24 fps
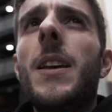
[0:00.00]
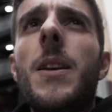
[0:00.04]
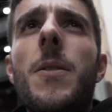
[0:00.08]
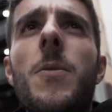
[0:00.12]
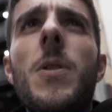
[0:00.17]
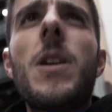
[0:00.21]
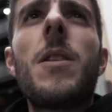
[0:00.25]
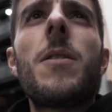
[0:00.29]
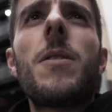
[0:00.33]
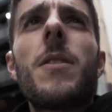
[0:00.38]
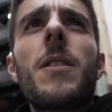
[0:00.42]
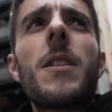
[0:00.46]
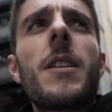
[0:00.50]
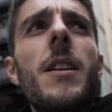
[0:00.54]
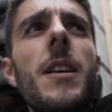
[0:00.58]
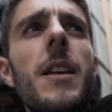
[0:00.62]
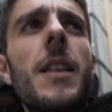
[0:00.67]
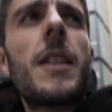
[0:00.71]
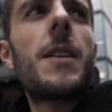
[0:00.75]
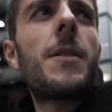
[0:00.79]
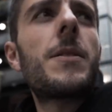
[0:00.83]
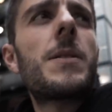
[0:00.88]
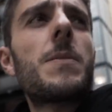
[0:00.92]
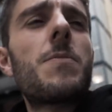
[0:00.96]
Well,
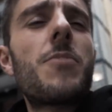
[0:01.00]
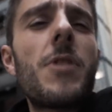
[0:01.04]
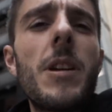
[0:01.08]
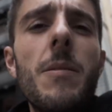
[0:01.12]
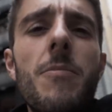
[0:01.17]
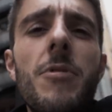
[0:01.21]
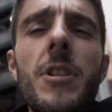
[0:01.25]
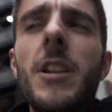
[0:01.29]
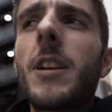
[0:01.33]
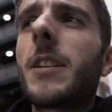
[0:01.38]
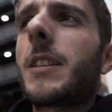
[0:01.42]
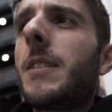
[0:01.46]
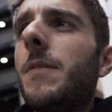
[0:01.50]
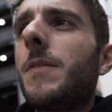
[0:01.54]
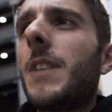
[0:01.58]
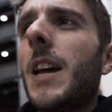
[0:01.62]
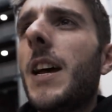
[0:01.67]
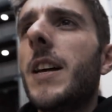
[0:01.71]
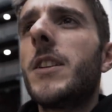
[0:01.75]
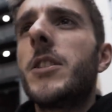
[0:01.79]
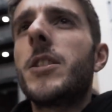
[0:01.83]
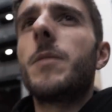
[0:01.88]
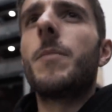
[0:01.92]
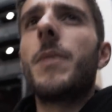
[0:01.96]
that was a pretty productive
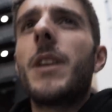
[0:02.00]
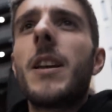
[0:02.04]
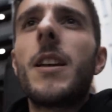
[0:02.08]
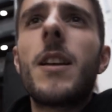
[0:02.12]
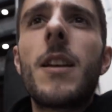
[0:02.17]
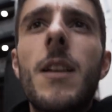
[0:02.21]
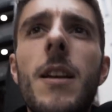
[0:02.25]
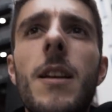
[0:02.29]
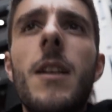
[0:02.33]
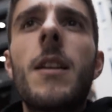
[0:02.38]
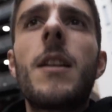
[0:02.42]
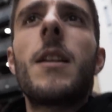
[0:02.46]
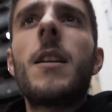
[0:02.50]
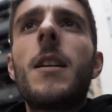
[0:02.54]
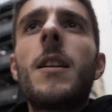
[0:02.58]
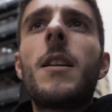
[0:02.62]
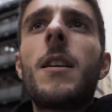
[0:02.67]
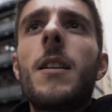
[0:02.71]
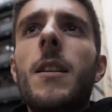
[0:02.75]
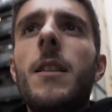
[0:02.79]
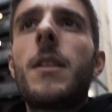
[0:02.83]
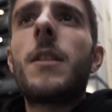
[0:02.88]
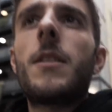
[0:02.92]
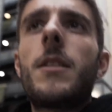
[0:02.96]
day, Jimmy.
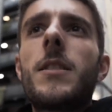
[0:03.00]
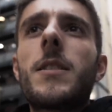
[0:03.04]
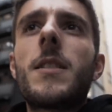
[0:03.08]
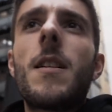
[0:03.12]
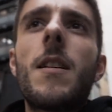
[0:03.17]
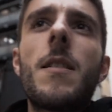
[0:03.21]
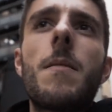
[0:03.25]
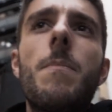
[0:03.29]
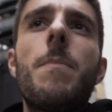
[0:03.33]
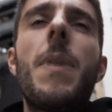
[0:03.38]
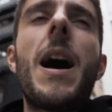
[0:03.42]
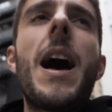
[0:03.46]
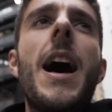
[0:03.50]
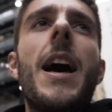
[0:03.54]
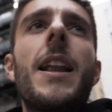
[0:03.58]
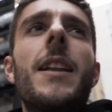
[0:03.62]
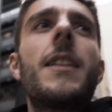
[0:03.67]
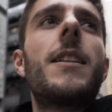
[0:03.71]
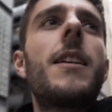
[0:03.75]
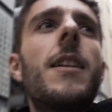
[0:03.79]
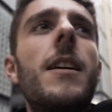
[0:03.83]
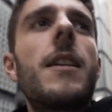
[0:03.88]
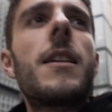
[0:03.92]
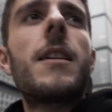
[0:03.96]
Started a
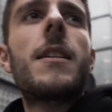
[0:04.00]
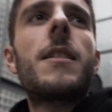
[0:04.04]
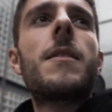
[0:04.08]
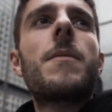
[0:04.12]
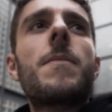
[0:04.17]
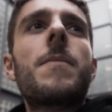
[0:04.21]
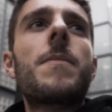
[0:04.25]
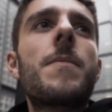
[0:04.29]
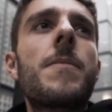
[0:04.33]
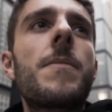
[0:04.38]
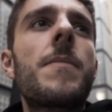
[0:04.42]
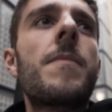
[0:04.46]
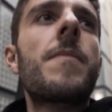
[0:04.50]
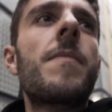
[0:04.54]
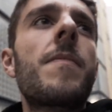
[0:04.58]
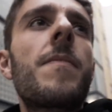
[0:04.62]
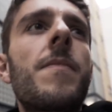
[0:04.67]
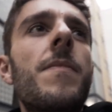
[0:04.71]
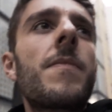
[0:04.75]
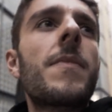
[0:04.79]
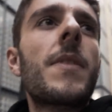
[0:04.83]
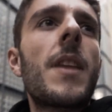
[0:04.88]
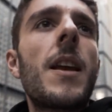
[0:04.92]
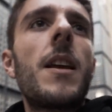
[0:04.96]
band.
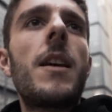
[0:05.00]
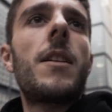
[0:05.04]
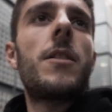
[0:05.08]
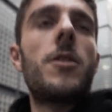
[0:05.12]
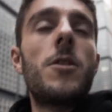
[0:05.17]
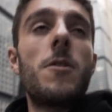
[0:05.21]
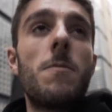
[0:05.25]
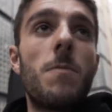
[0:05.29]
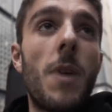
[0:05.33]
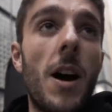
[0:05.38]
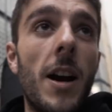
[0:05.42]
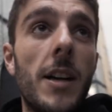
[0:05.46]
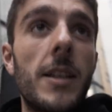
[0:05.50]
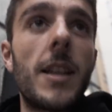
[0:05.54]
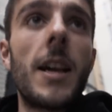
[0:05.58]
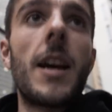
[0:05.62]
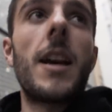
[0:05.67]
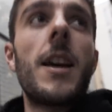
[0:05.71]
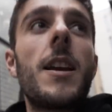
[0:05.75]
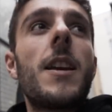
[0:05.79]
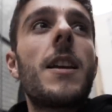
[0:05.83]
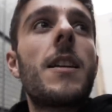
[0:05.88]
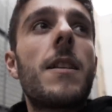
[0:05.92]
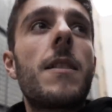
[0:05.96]
New bike
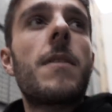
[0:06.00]
day.